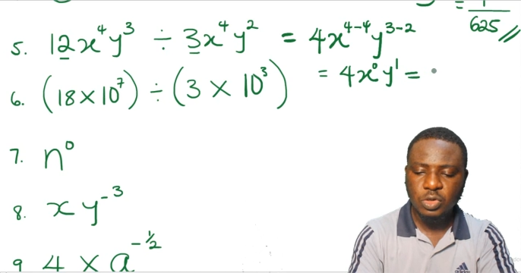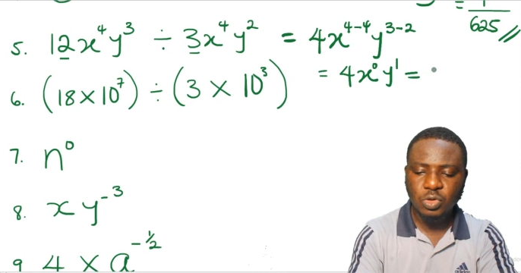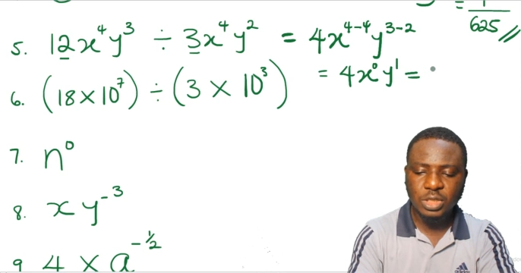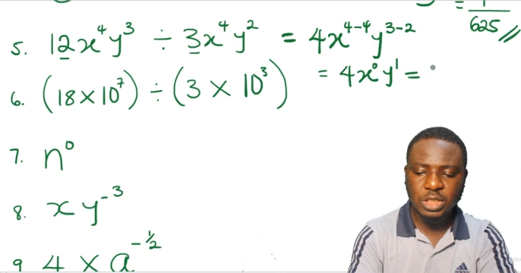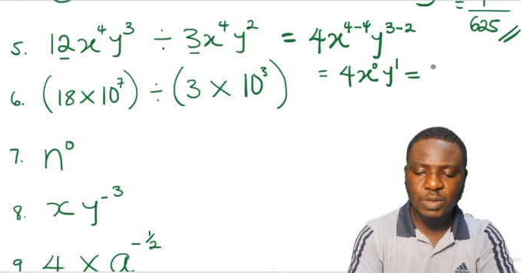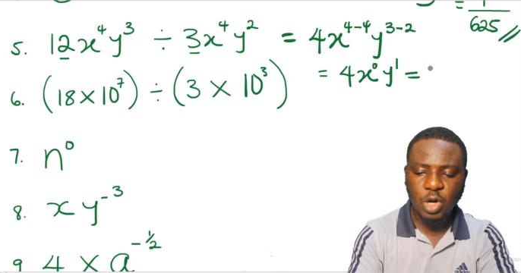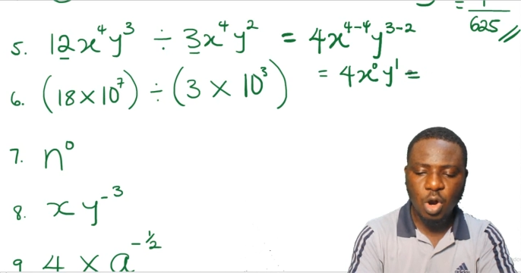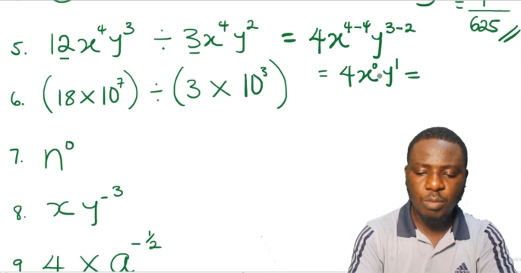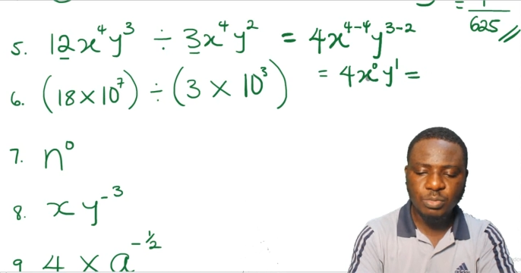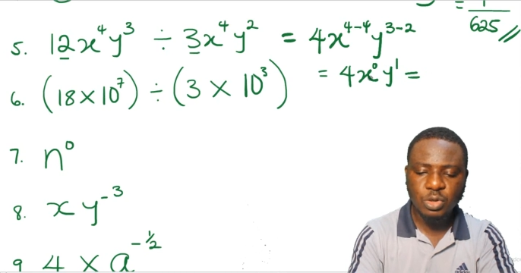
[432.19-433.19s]
So this
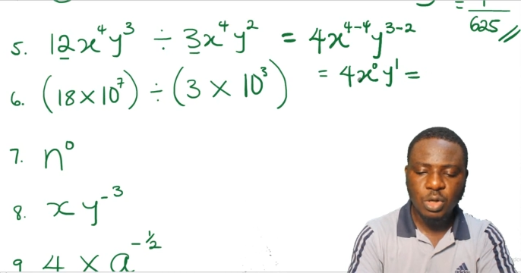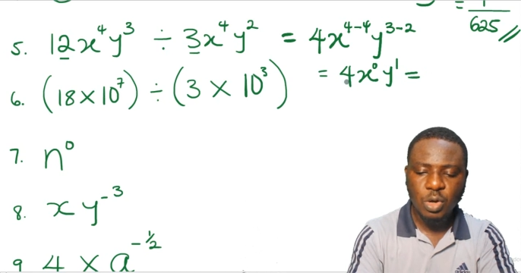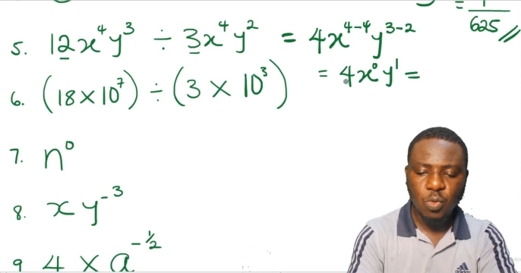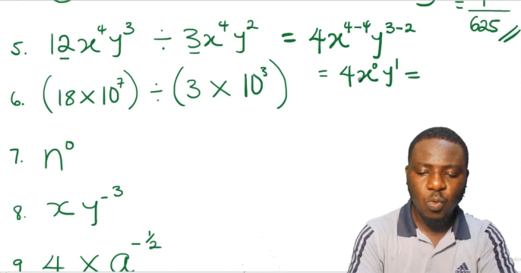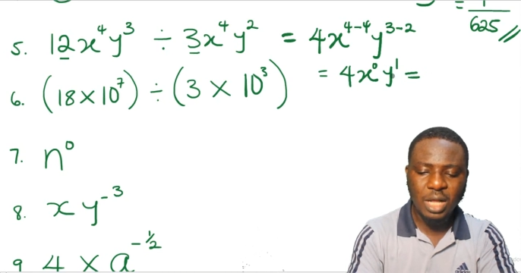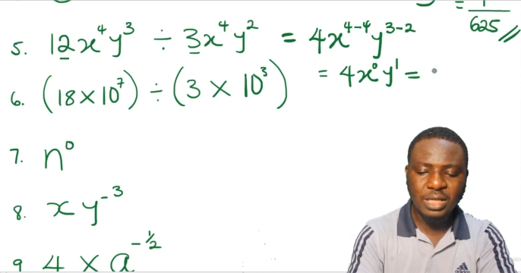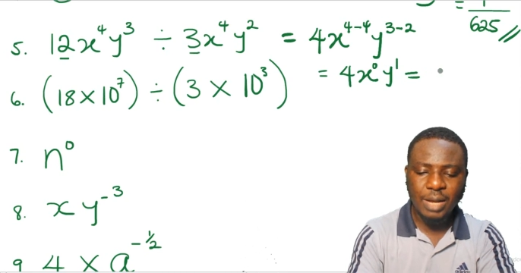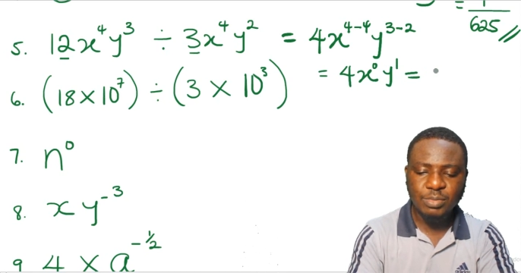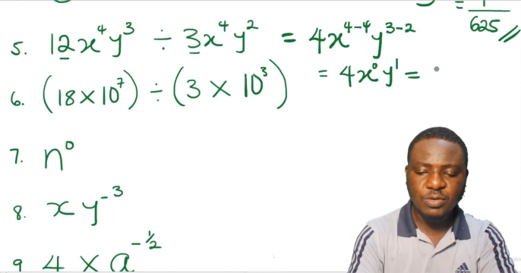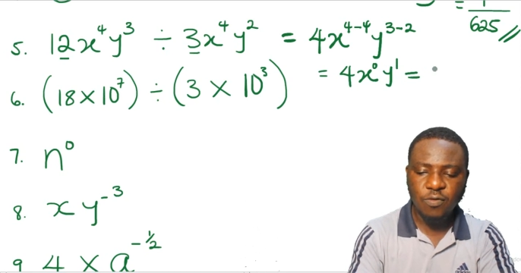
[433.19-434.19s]
becomes 1
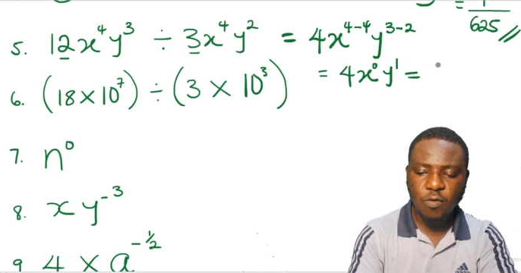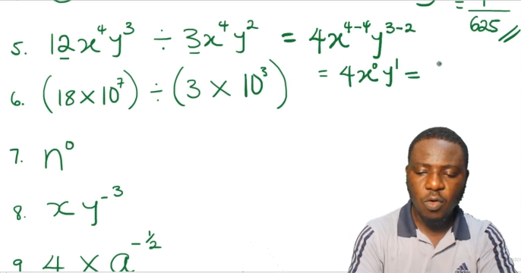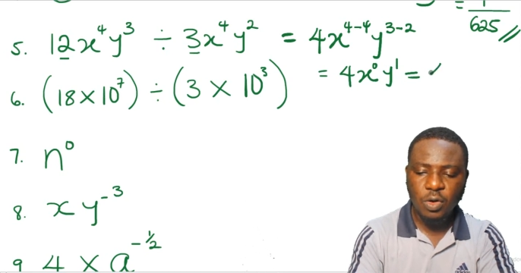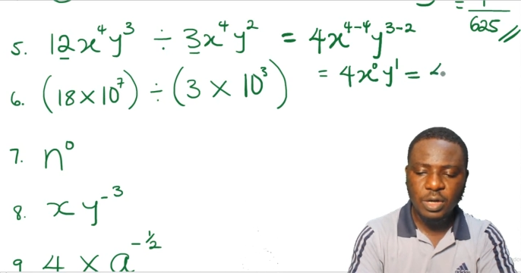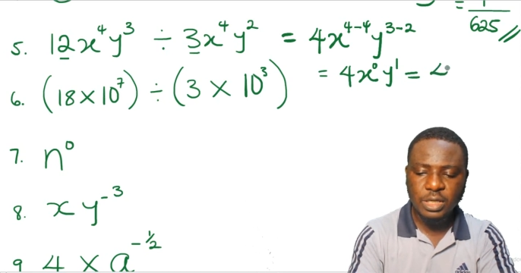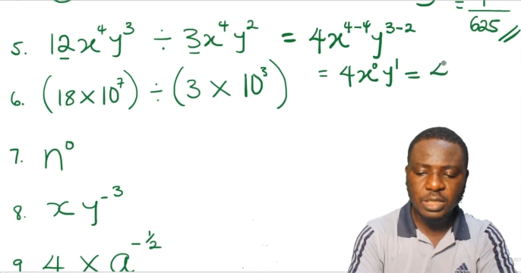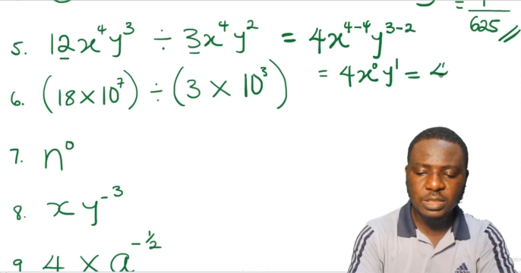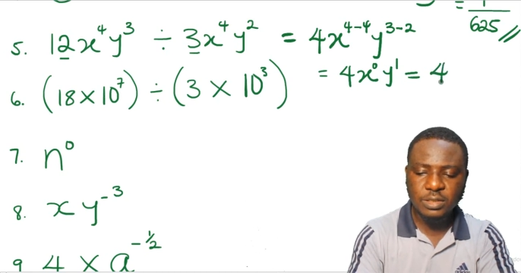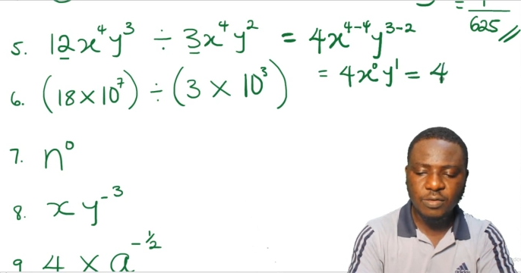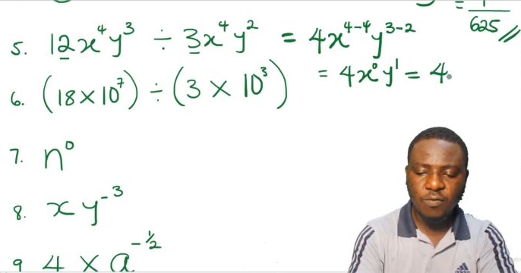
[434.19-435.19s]
times 4
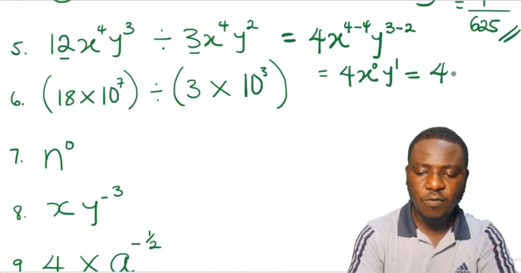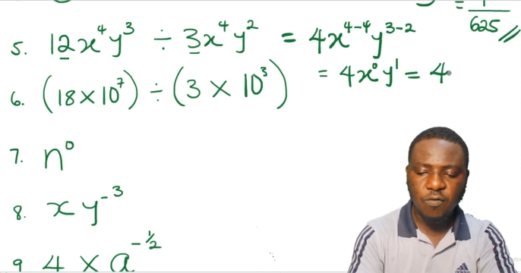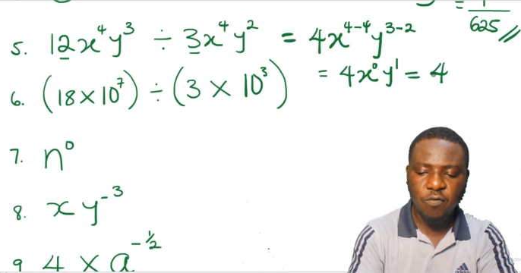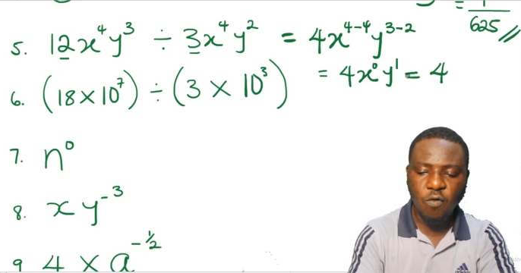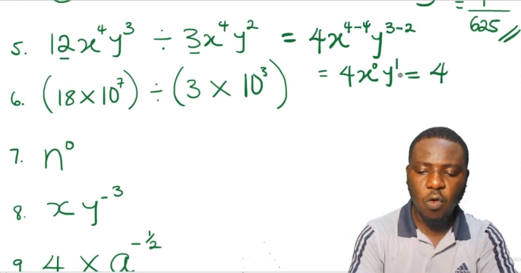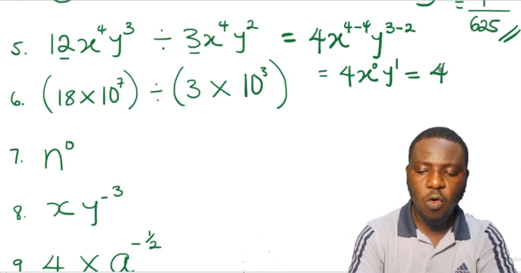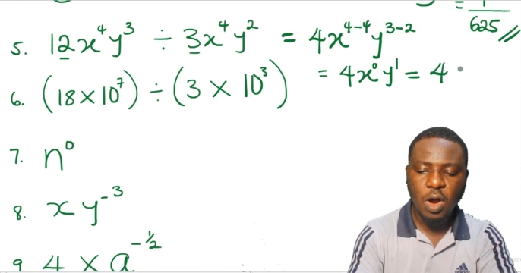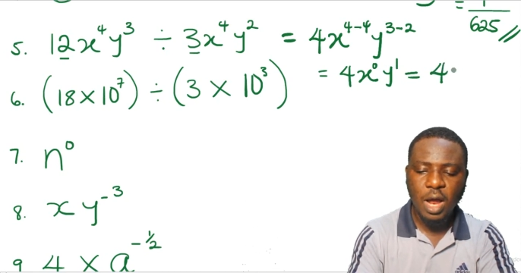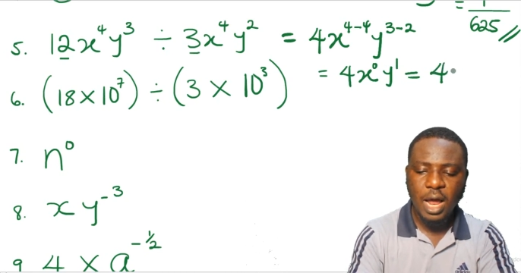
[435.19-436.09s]
is 4,